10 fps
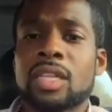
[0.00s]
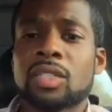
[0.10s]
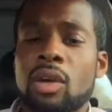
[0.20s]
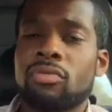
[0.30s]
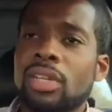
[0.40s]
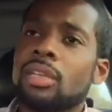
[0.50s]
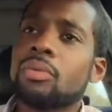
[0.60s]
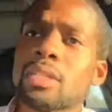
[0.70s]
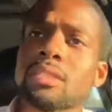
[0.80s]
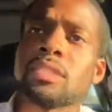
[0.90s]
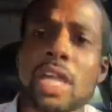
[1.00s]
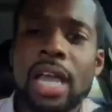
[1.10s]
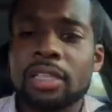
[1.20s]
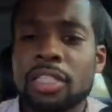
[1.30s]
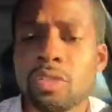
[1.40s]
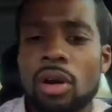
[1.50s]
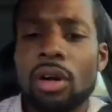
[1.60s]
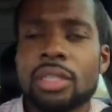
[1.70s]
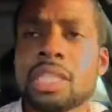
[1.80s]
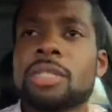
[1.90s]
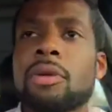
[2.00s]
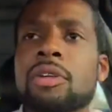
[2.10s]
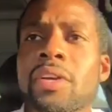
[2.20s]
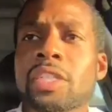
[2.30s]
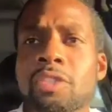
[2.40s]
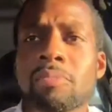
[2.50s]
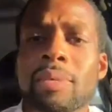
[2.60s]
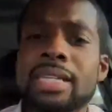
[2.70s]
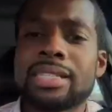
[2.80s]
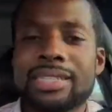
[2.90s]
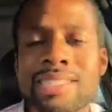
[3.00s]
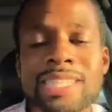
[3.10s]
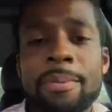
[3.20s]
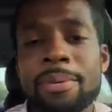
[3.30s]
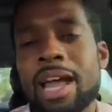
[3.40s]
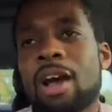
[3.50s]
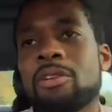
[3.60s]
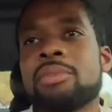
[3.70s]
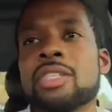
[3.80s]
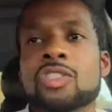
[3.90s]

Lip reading: So I really want to challenge you all in this motivational minute to step it out and be